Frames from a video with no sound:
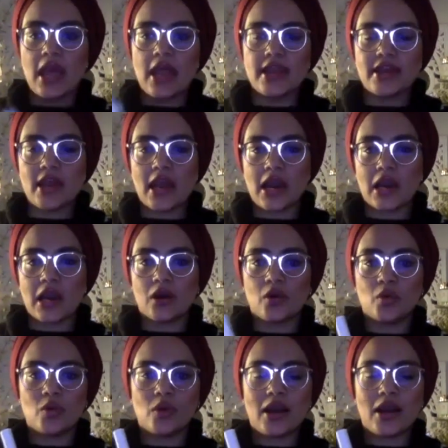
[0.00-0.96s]

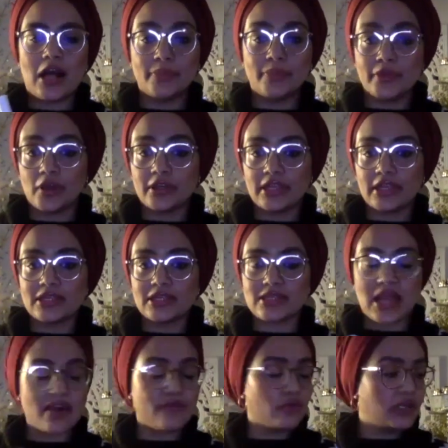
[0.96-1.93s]
Now, I'll be honest,
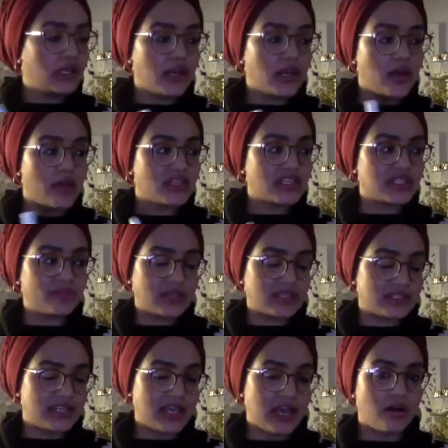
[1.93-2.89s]
I've only learned this
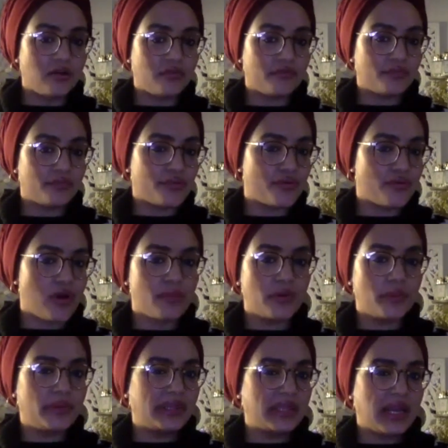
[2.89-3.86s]
myself
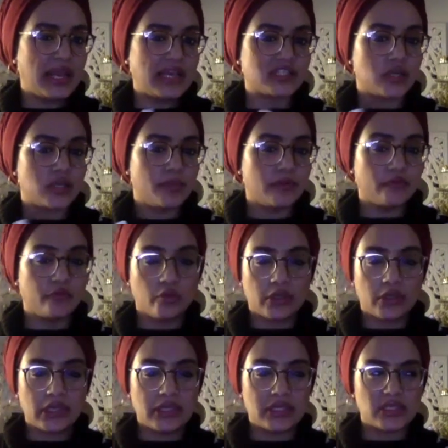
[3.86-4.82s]
probably in the last couple of
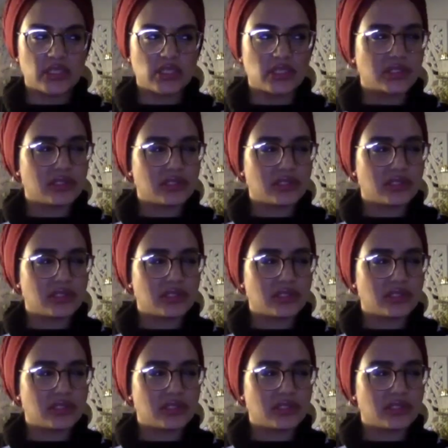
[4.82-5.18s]
weeks,